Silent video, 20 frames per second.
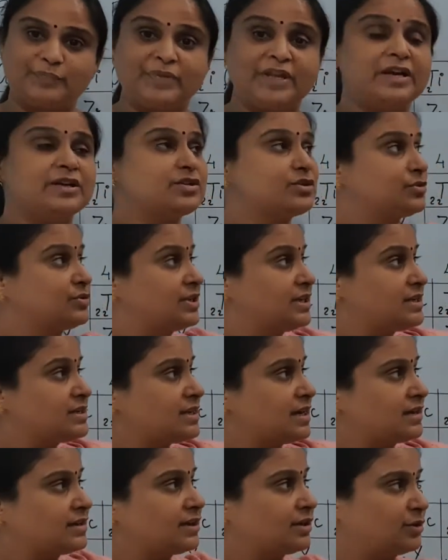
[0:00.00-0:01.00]
So these
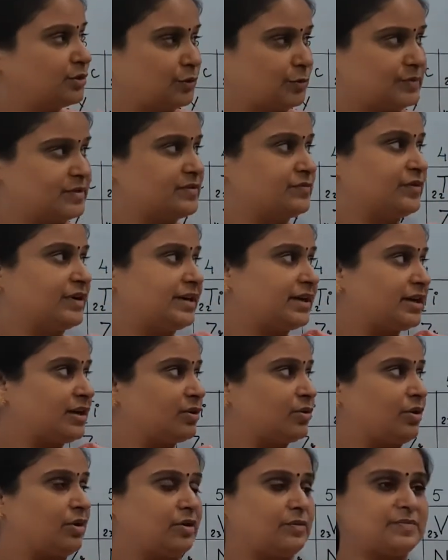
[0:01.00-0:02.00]
are the groups. Vertical
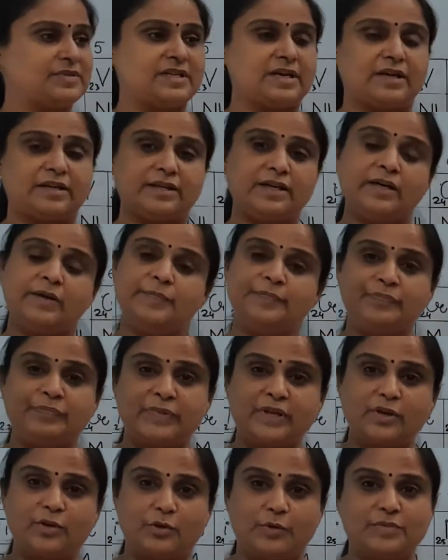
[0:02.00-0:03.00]
columns are the
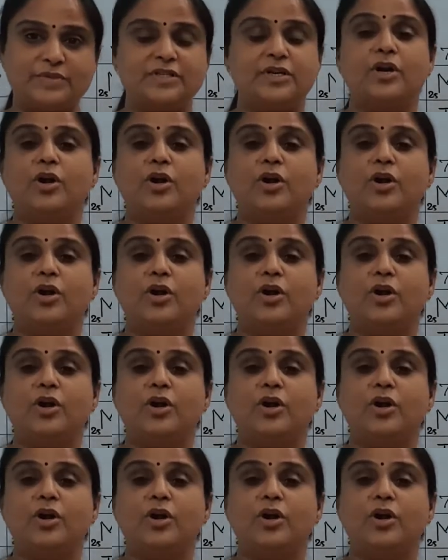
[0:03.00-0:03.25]
groups.